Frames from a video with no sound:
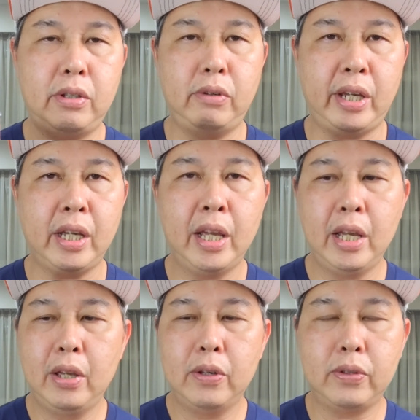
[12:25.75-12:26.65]
tuning,
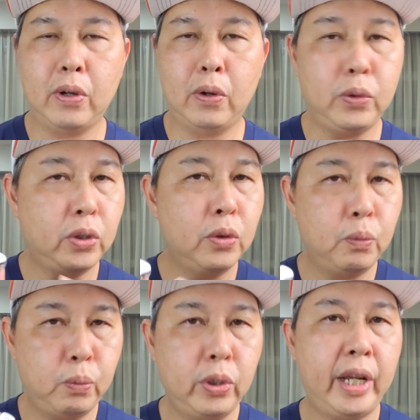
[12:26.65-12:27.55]
so
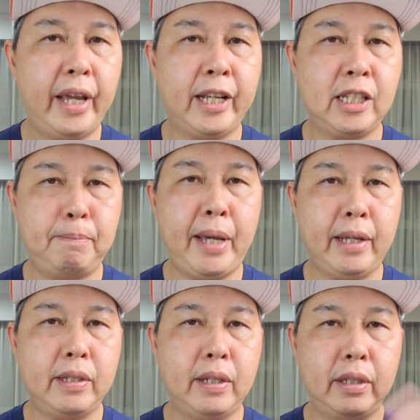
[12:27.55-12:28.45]
you would
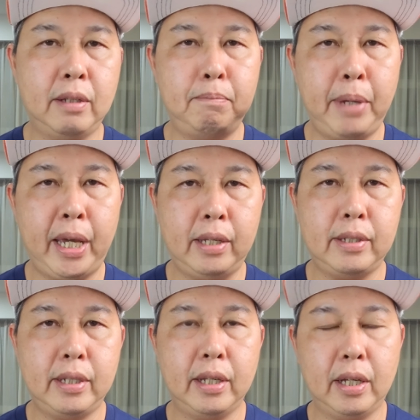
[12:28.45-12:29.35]
expect the
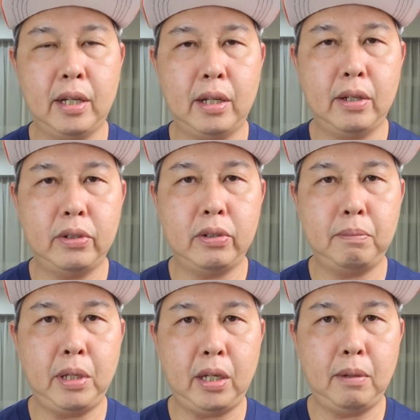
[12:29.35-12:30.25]
bass
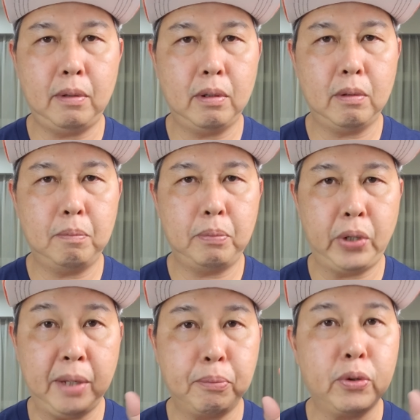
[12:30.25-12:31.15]
to be
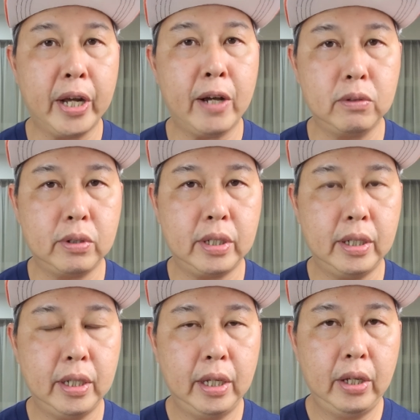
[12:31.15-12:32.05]
pretty pronounced.
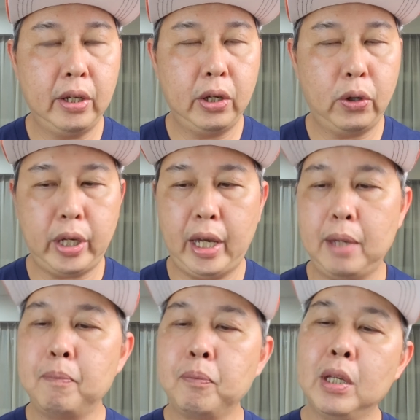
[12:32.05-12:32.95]

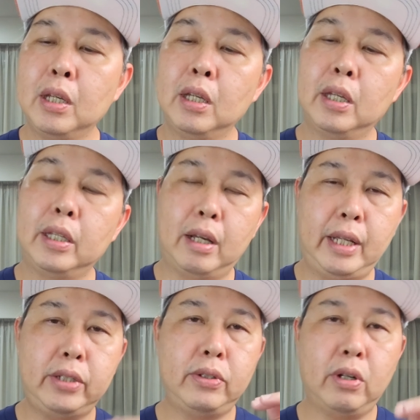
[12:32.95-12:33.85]
Okay,
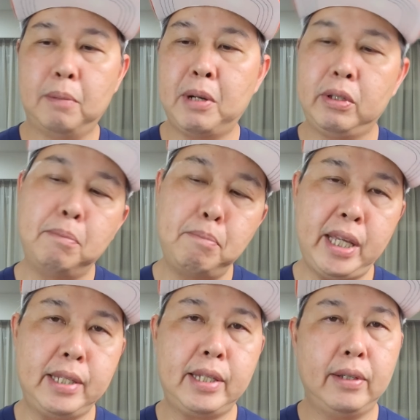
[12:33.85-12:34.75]
now let's talk about the
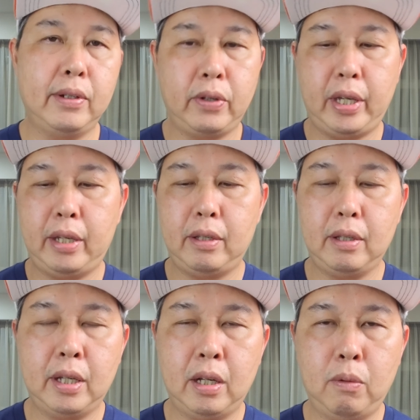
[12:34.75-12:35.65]
mids. Okay,
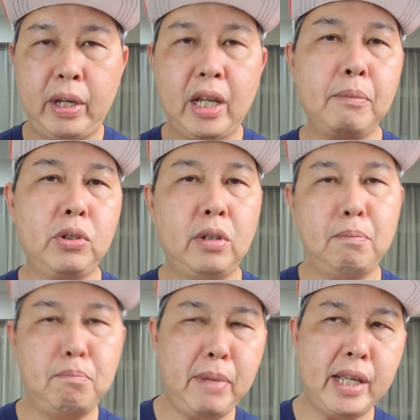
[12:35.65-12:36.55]
when it comes to
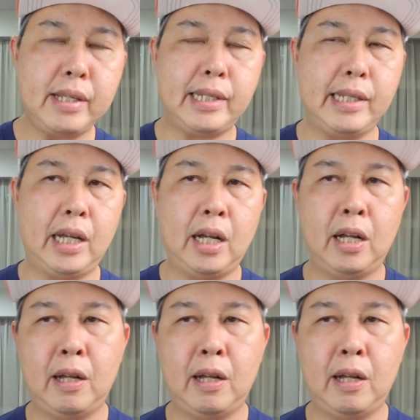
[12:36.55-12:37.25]
the mids,